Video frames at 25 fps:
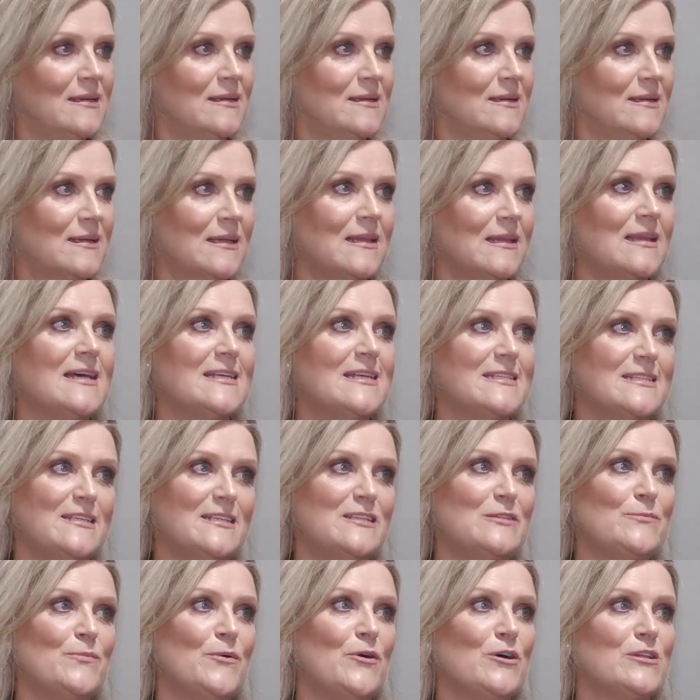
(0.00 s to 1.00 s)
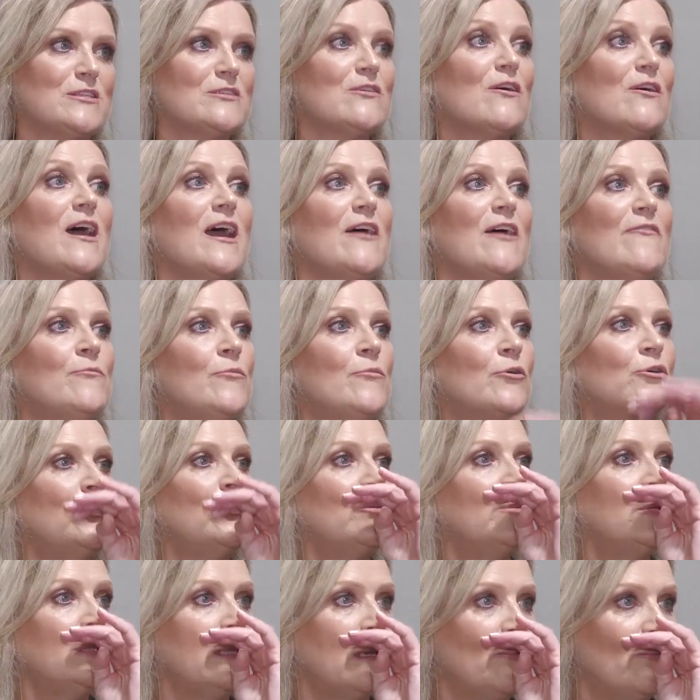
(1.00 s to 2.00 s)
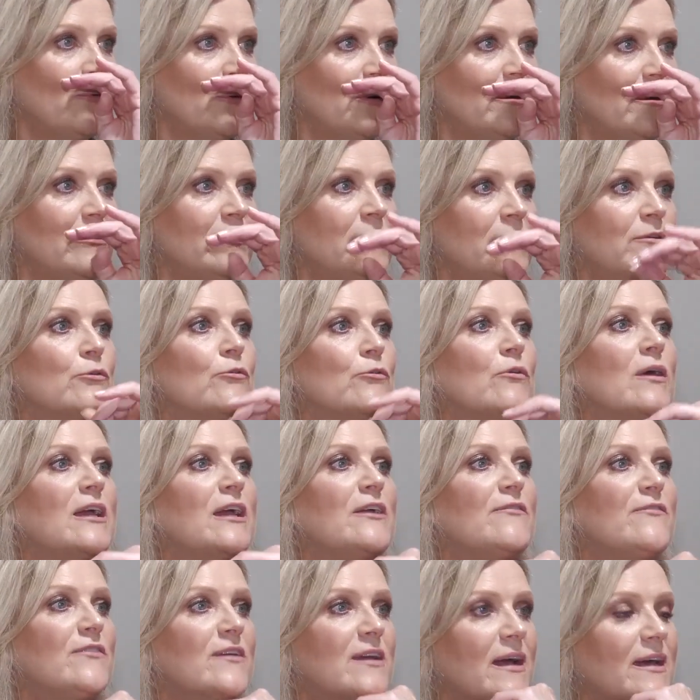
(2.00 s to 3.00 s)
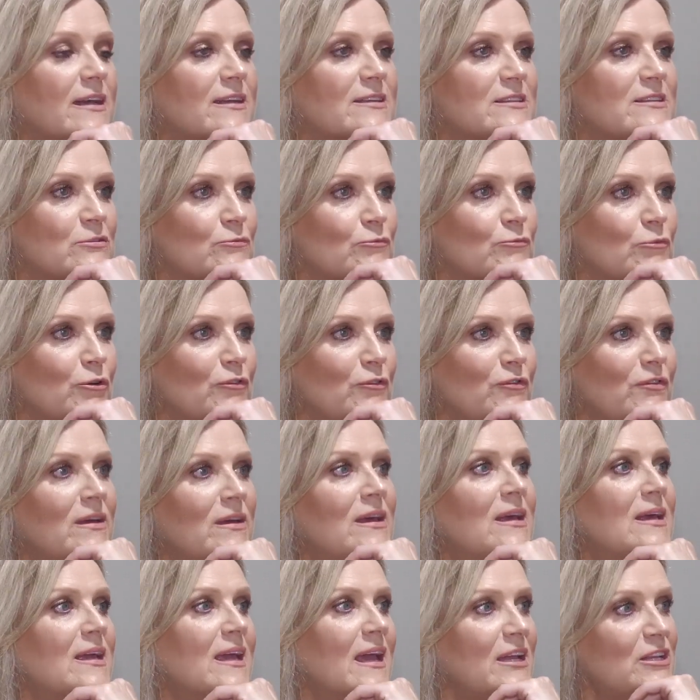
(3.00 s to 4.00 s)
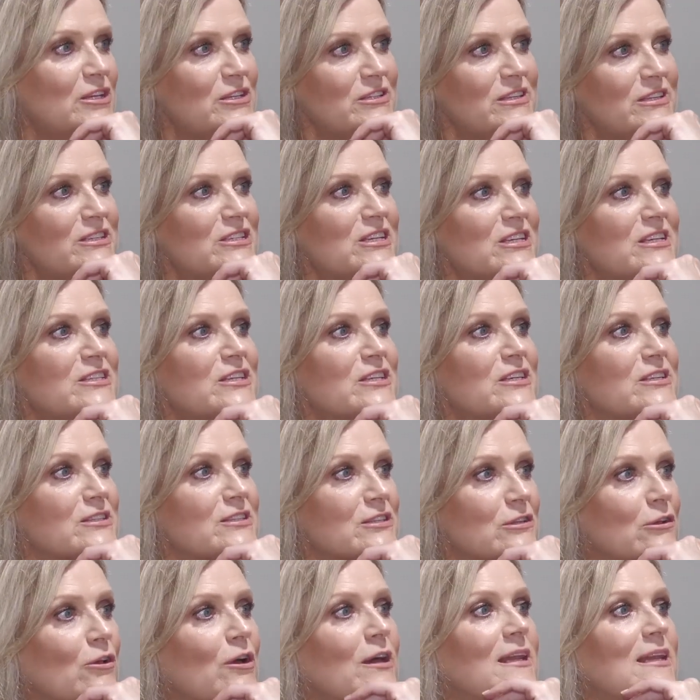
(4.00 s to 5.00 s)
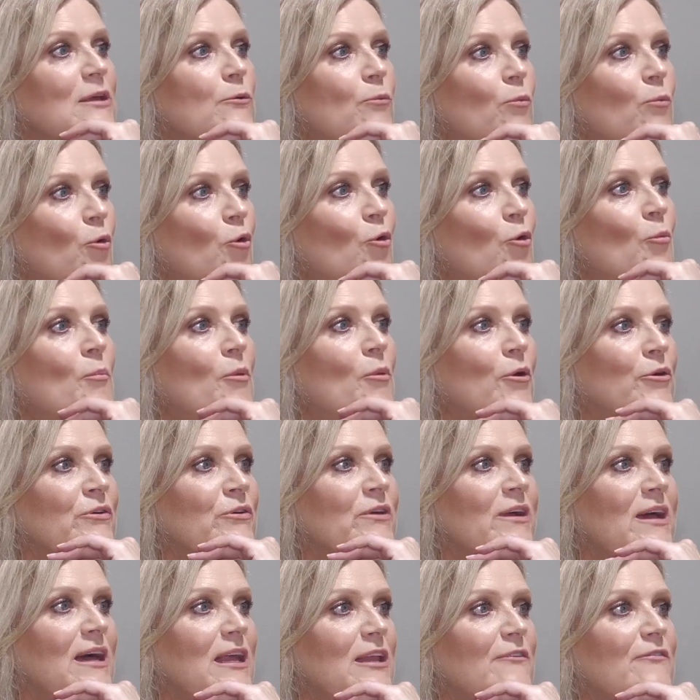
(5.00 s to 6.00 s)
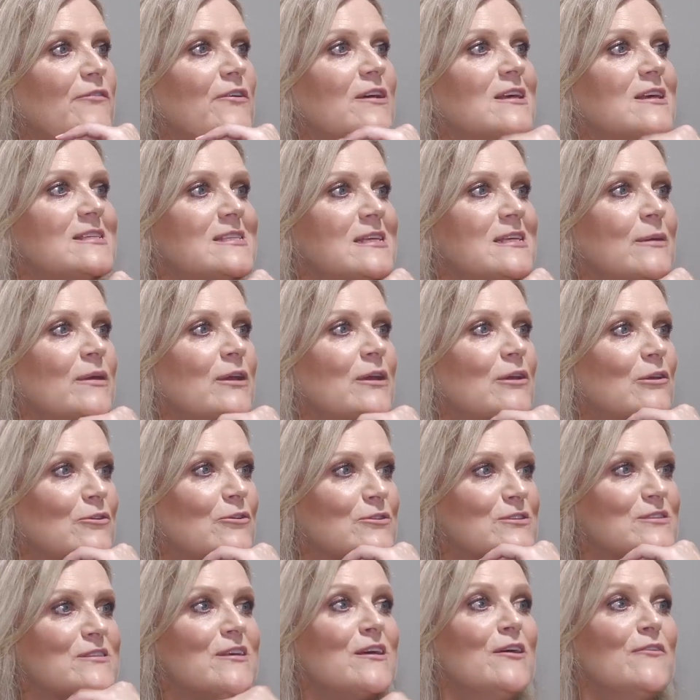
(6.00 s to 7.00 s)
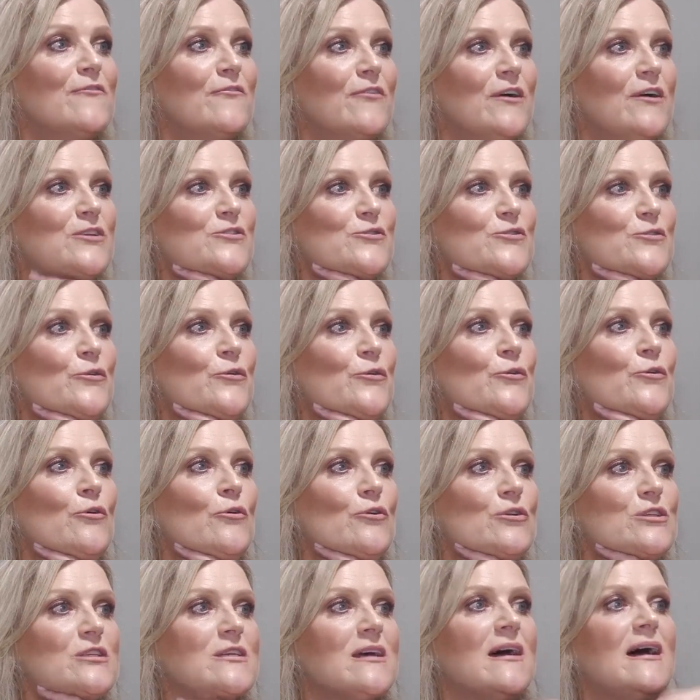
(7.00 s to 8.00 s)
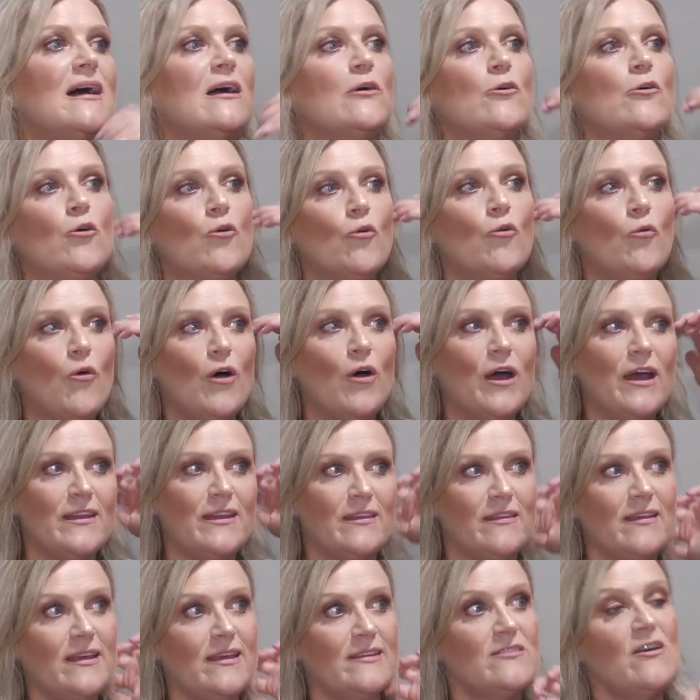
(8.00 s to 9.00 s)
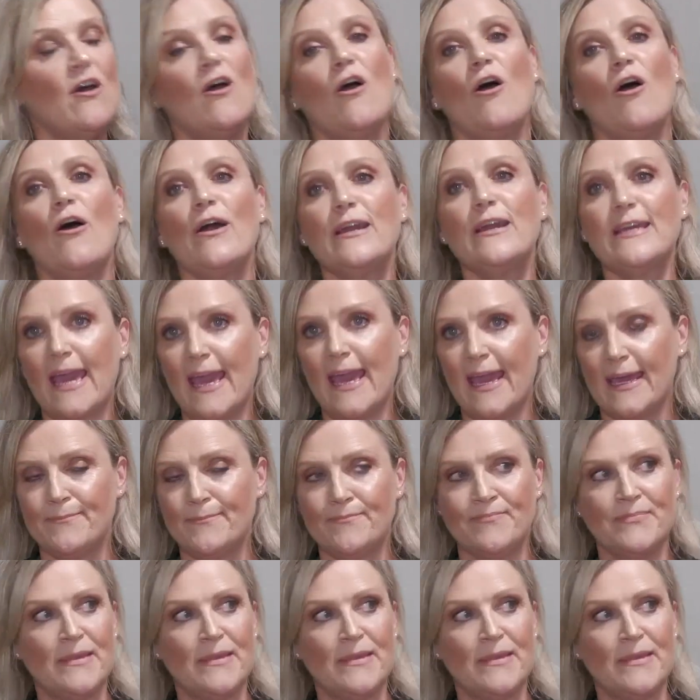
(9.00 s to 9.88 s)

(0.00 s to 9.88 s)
glassy spots. I have monument and woodland grey for gutters and roof. Can you suggest a slightly warm modern colour for a semi-gloss front door, not dark or white? Thanks. I can.